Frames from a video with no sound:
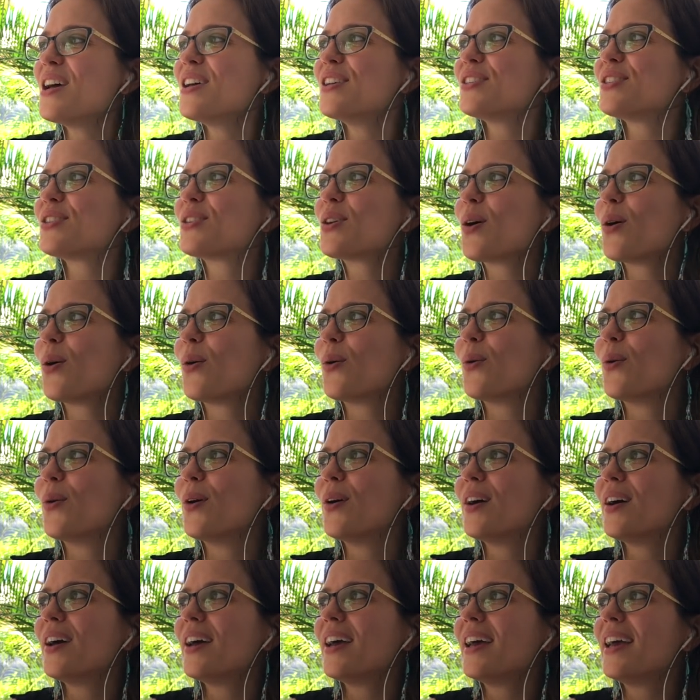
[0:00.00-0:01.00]
So
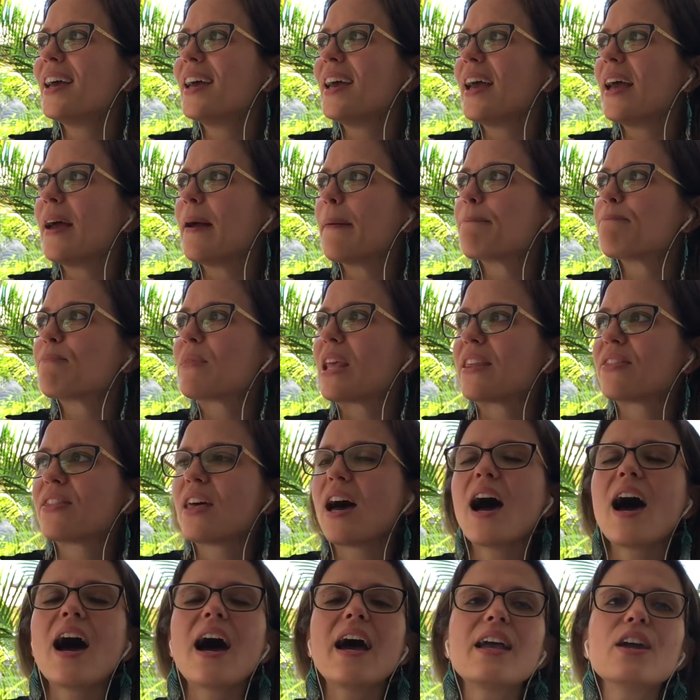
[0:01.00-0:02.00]
at the
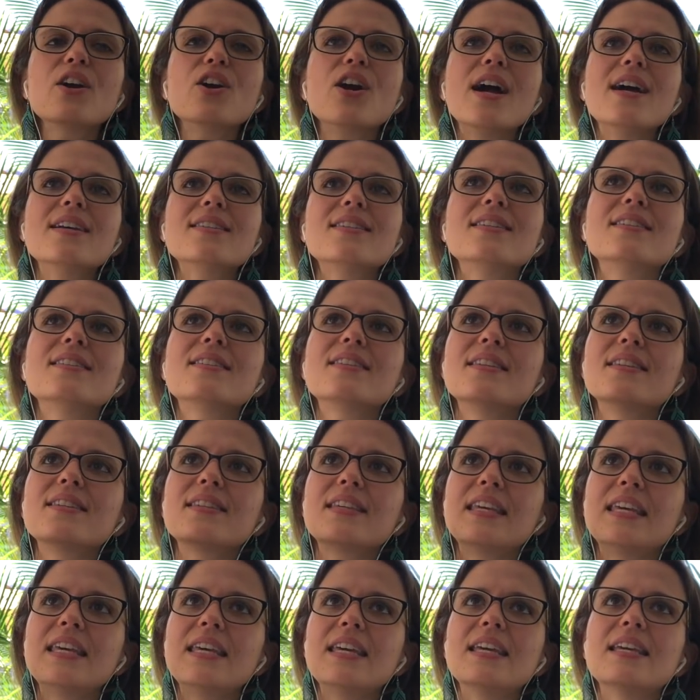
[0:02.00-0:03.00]
higher essence, this
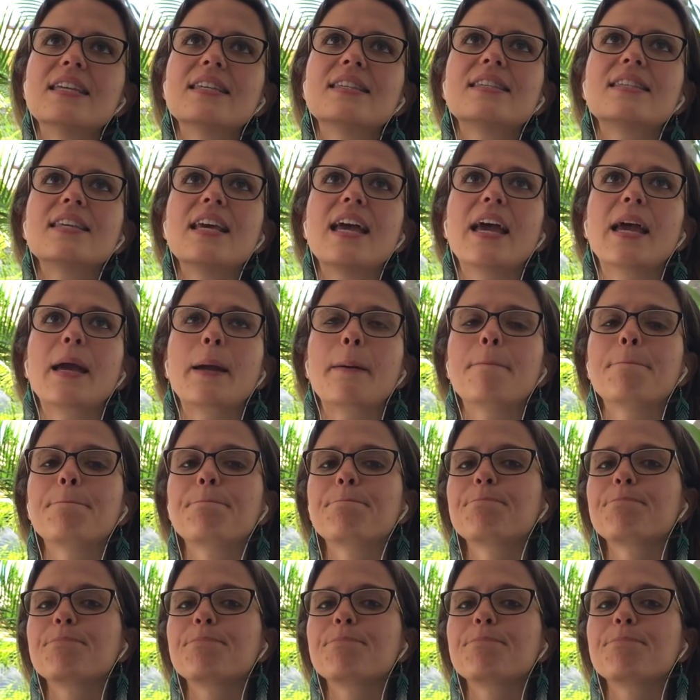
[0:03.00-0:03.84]
key is saying,